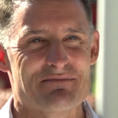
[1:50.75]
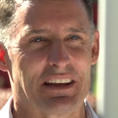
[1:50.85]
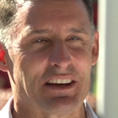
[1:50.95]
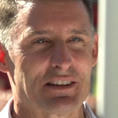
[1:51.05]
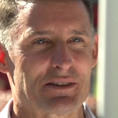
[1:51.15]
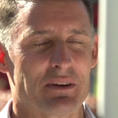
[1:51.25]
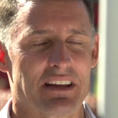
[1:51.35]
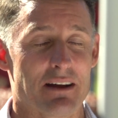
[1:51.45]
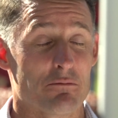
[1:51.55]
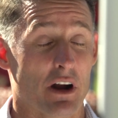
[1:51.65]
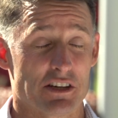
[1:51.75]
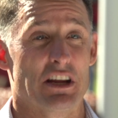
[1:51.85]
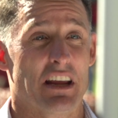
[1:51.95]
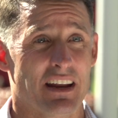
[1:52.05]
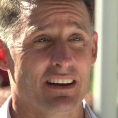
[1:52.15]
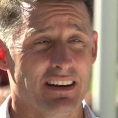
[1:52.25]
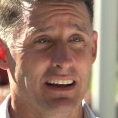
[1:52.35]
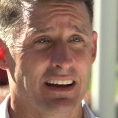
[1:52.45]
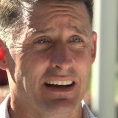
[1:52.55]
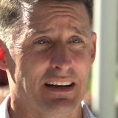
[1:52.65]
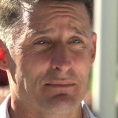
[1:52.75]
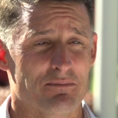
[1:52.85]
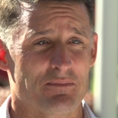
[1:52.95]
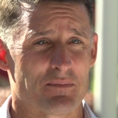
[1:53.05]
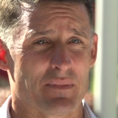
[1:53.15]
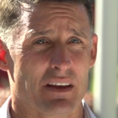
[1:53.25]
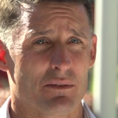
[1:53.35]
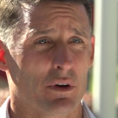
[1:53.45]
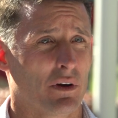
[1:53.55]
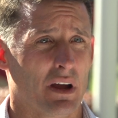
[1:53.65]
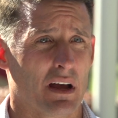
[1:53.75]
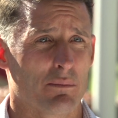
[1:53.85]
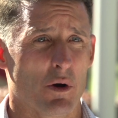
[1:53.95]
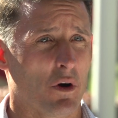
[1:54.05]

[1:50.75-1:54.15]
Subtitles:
because we came rushing in. My